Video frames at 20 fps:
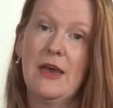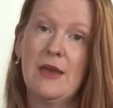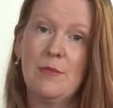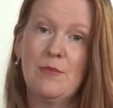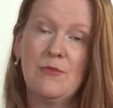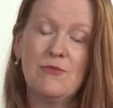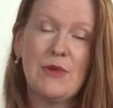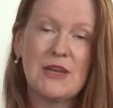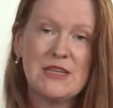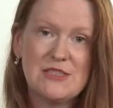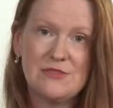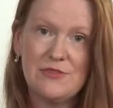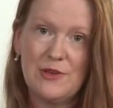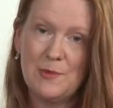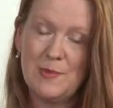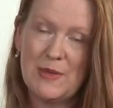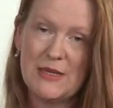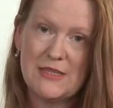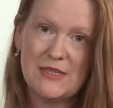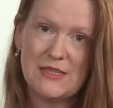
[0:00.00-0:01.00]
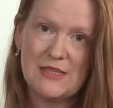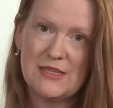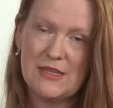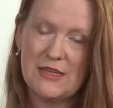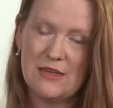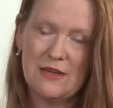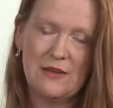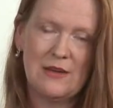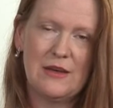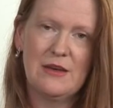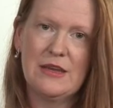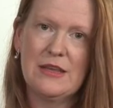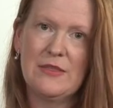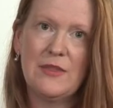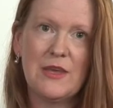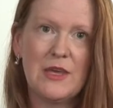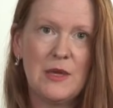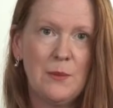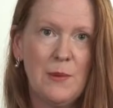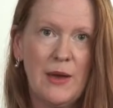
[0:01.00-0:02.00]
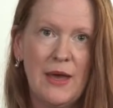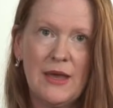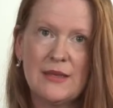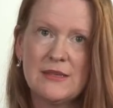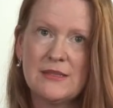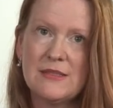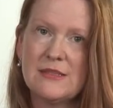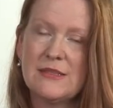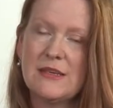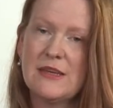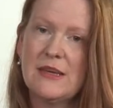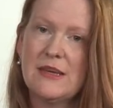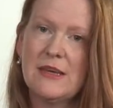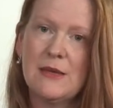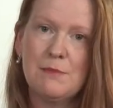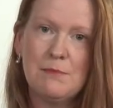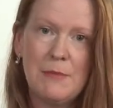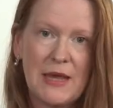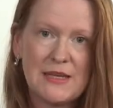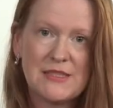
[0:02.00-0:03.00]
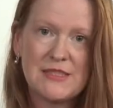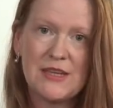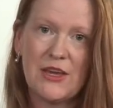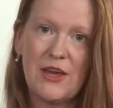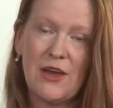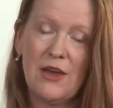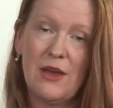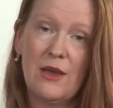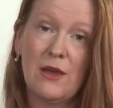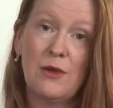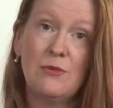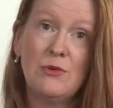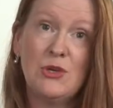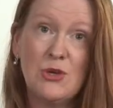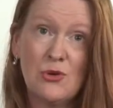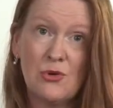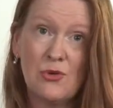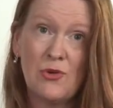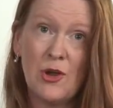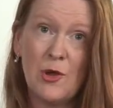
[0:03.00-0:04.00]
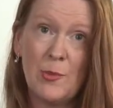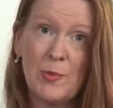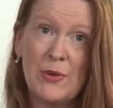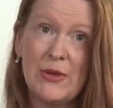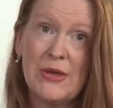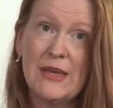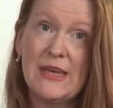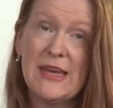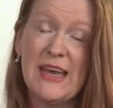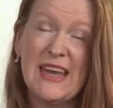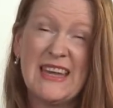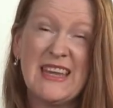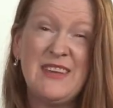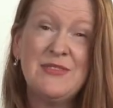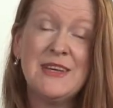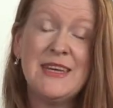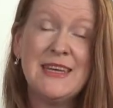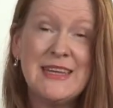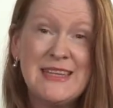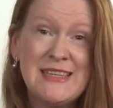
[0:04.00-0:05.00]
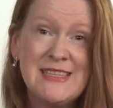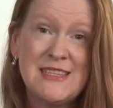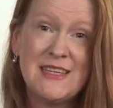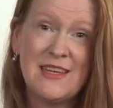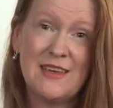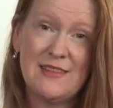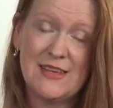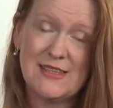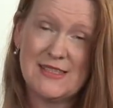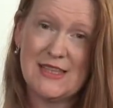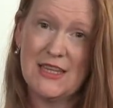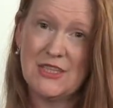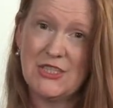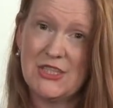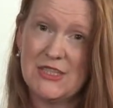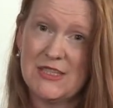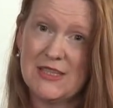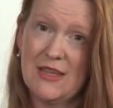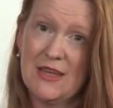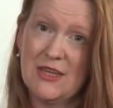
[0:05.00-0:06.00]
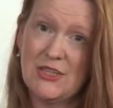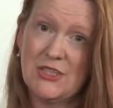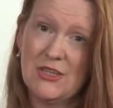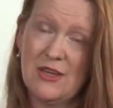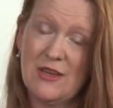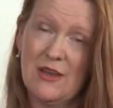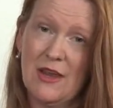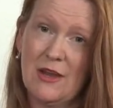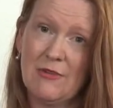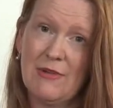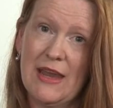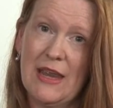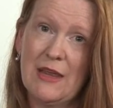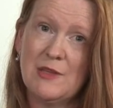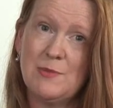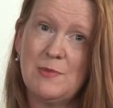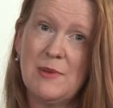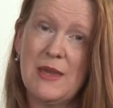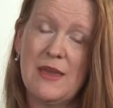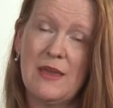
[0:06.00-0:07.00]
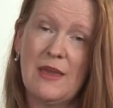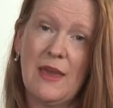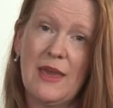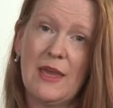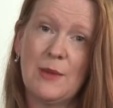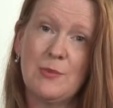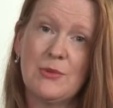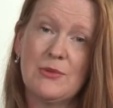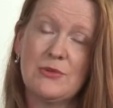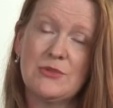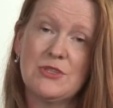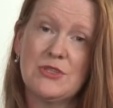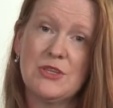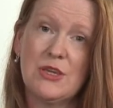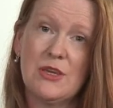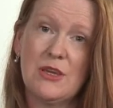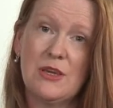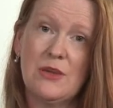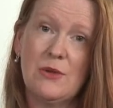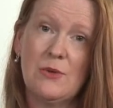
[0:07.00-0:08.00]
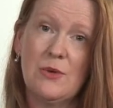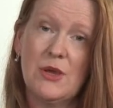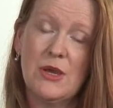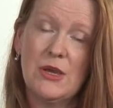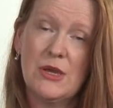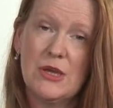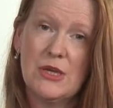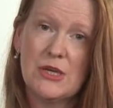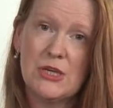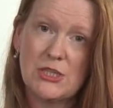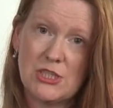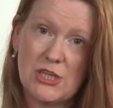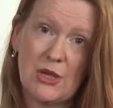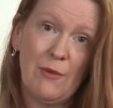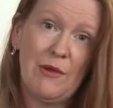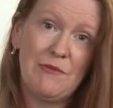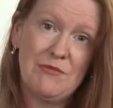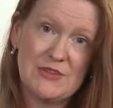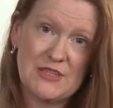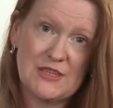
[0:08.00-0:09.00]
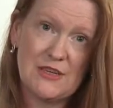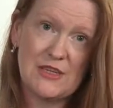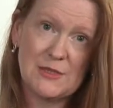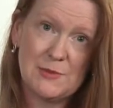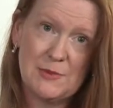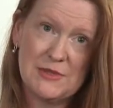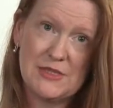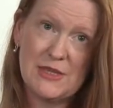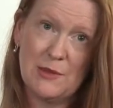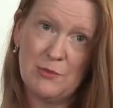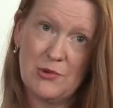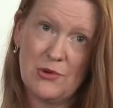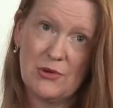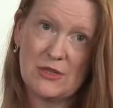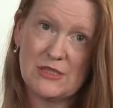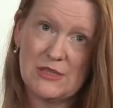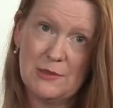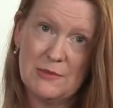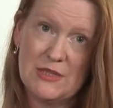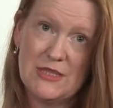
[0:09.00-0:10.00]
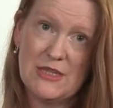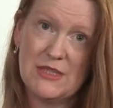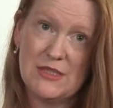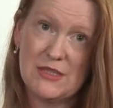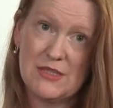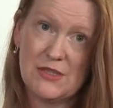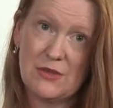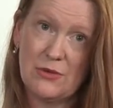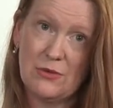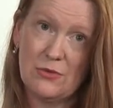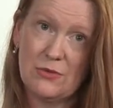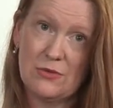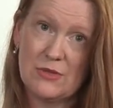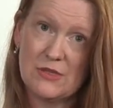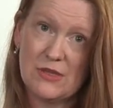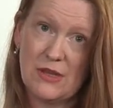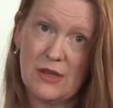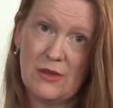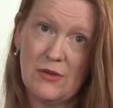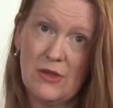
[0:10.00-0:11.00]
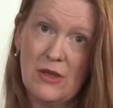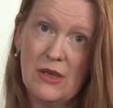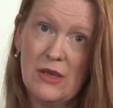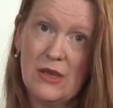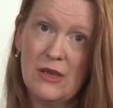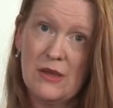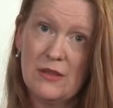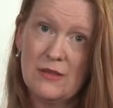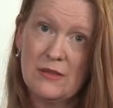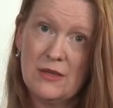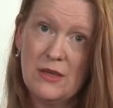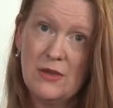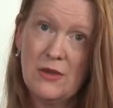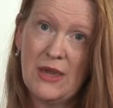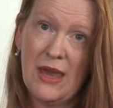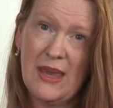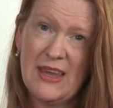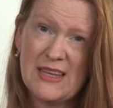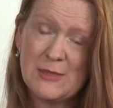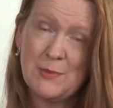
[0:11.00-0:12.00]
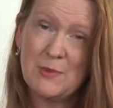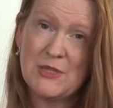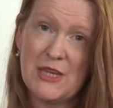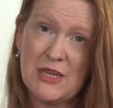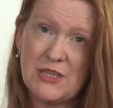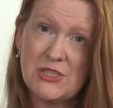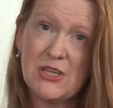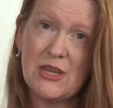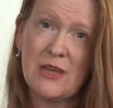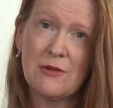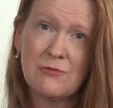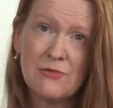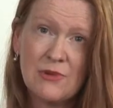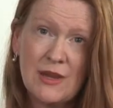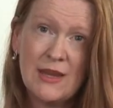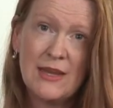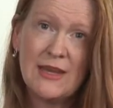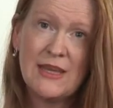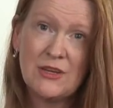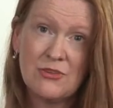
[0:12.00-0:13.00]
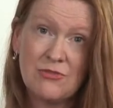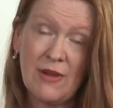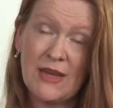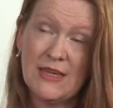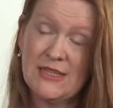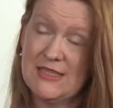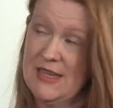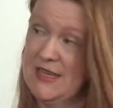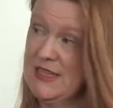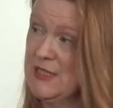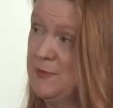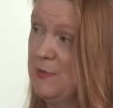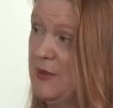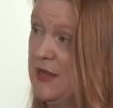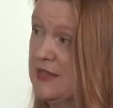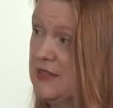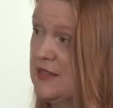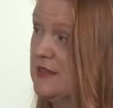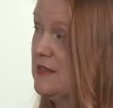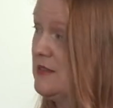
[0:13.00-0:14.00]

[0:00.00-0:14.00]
Rates of obesity are high in the US, Mexico, Europe, and even in India, there's legislation around being able to show advertisements in proximity to schools. So the UK is potentially a really great testbed